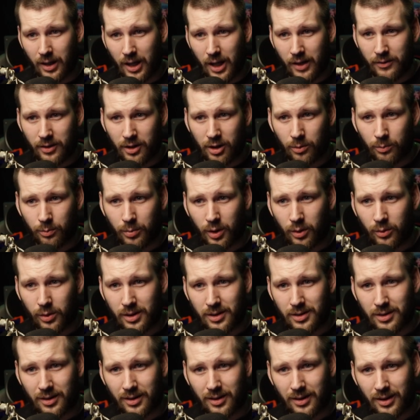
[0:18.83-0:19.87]
Every
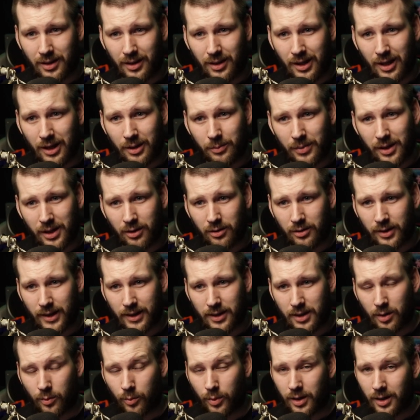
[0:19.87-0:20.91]
component can be
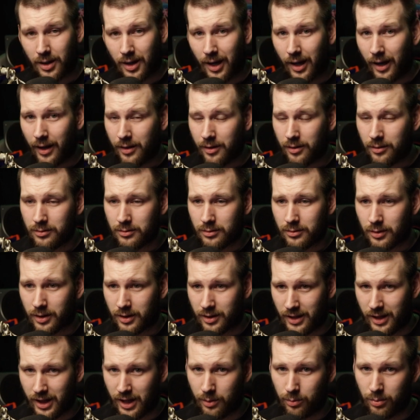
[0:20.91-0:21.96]
connected with either a
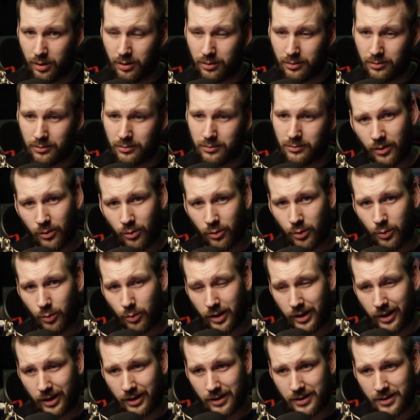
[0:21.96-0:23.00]
cable or
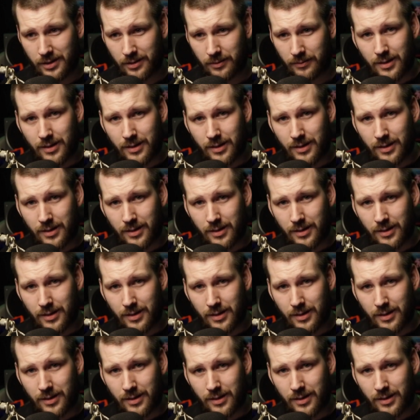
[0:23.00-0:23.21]
wireless.